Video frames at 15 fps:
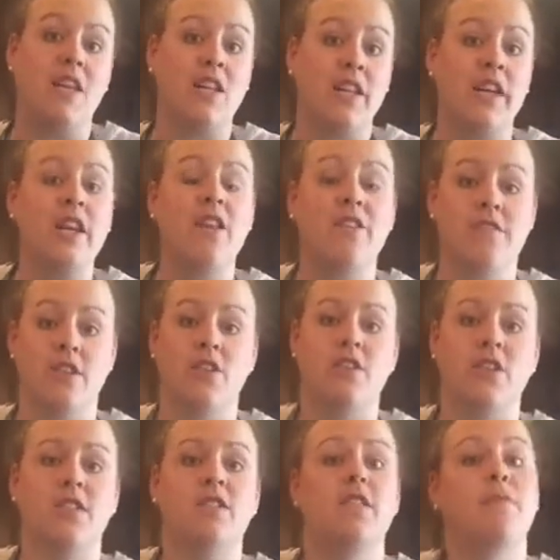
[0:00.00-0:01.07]
cleaner
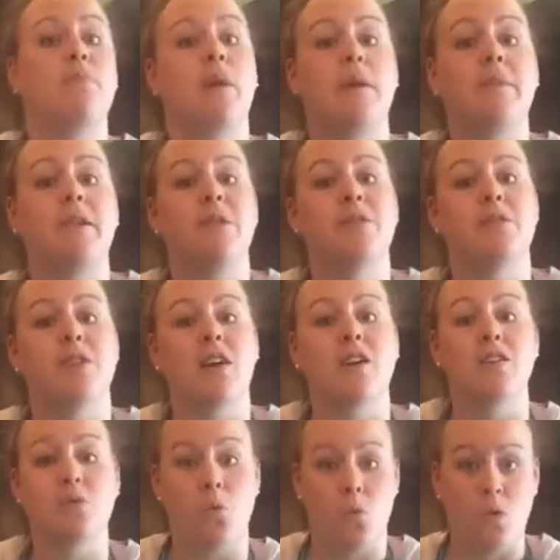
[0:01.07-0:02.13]
versions of barbecue
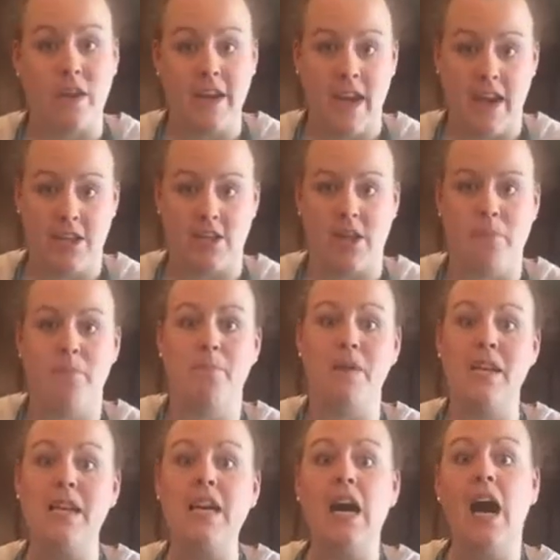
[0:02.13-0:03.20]
sauce or ketchup
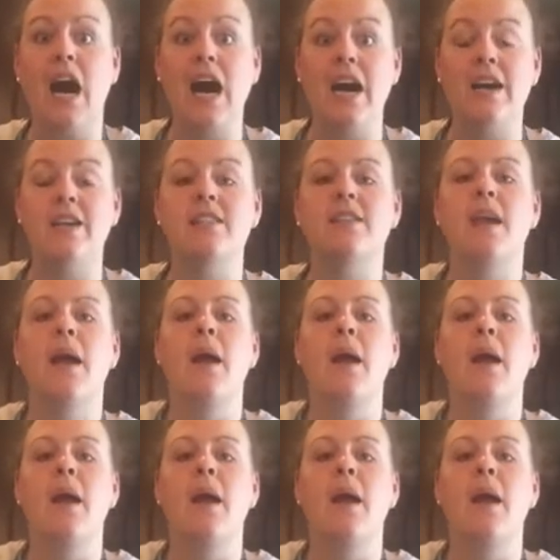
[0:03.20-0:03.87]
because